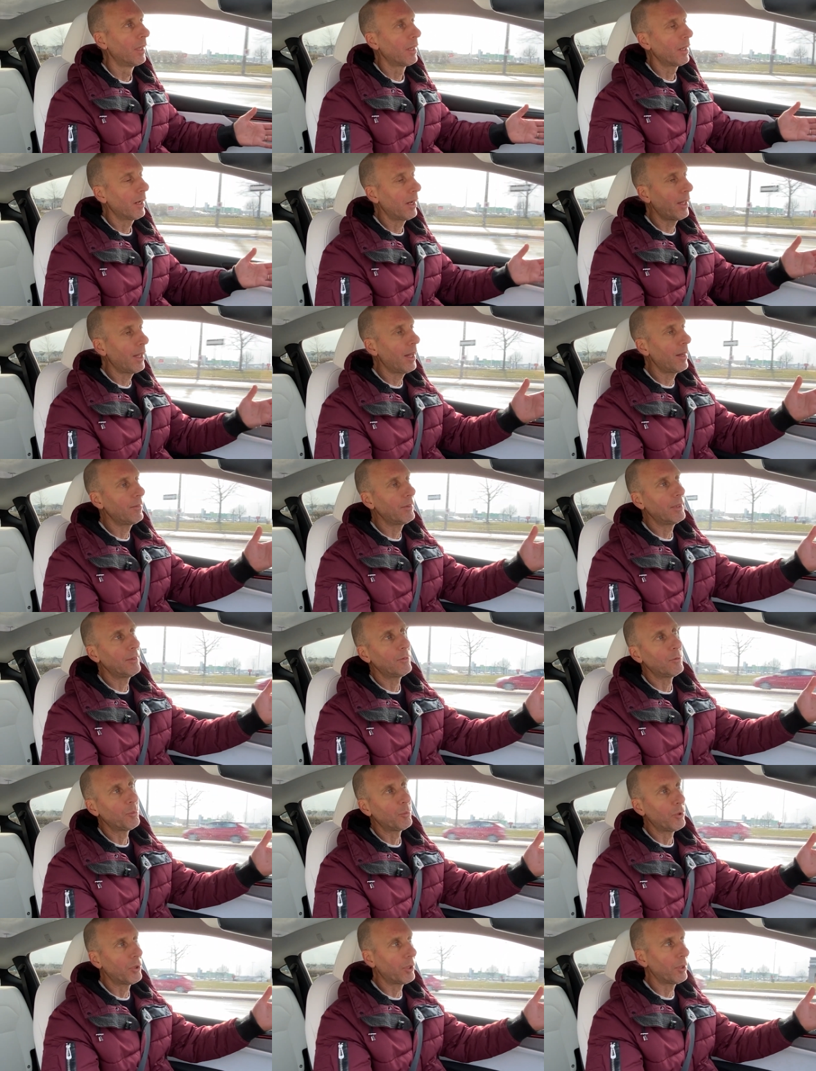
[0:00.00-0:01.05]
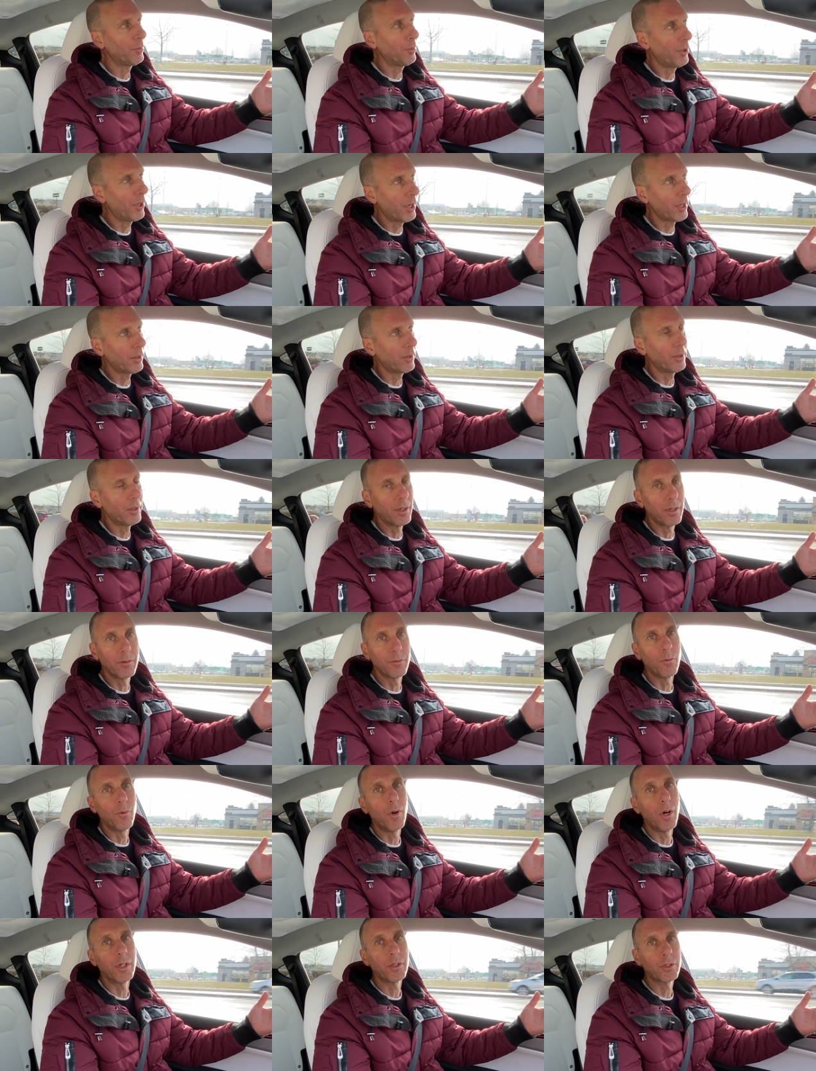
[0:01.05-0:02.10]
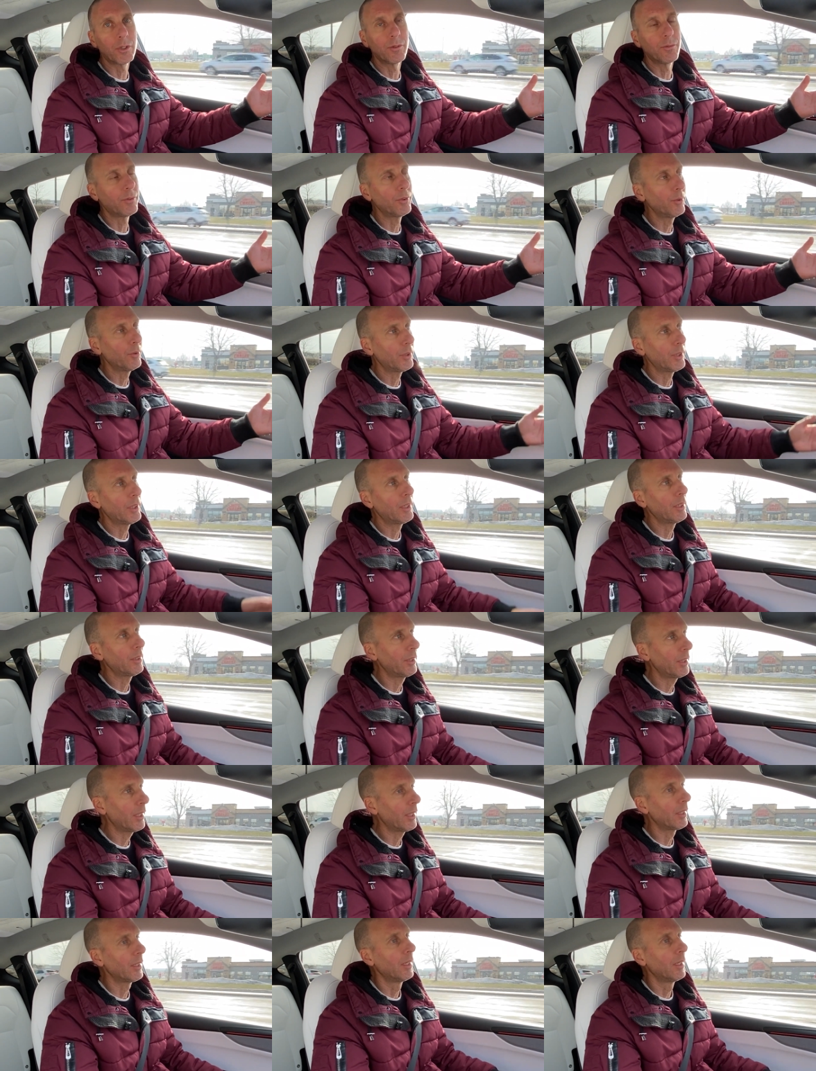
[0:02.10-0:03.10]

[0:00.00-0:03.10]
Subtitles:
I haven't even put a bottle of washer fluid in here yet